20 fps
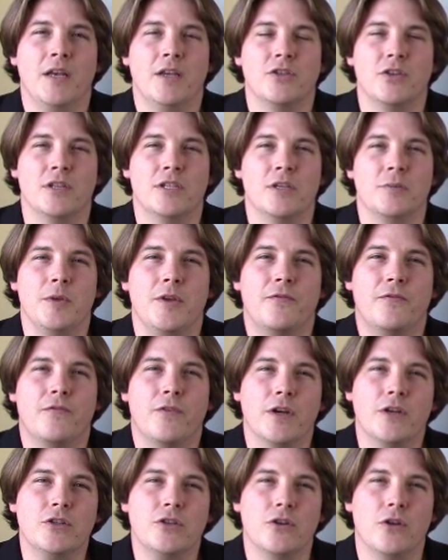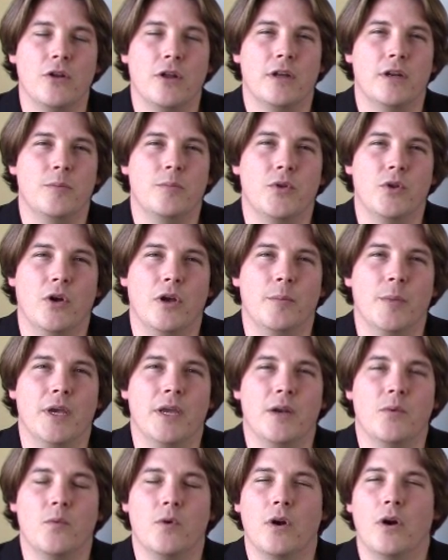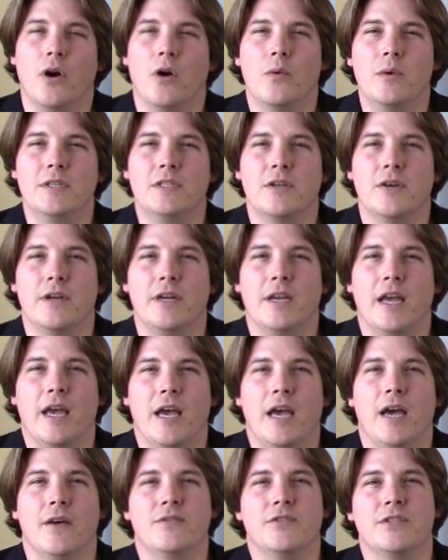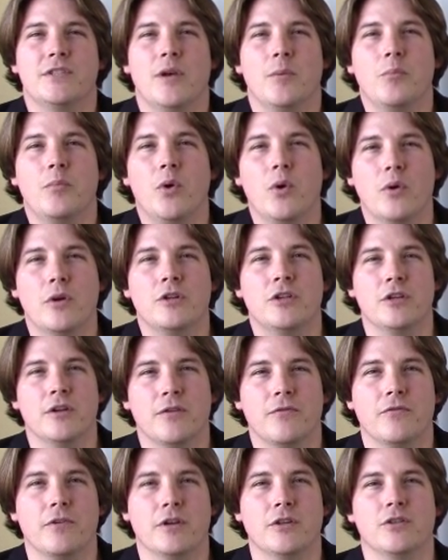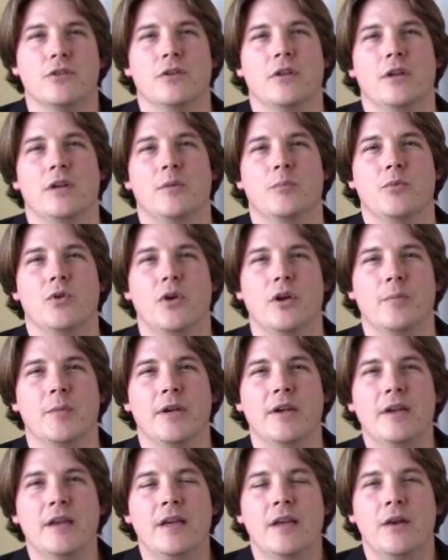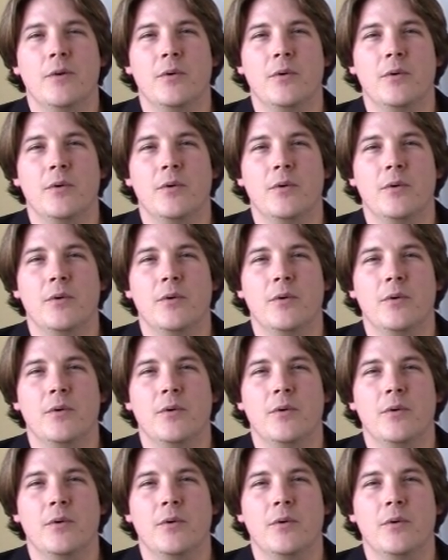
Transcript: So that's going to be frictional unemployment, and we're always going to have some portion of frictional unemployment.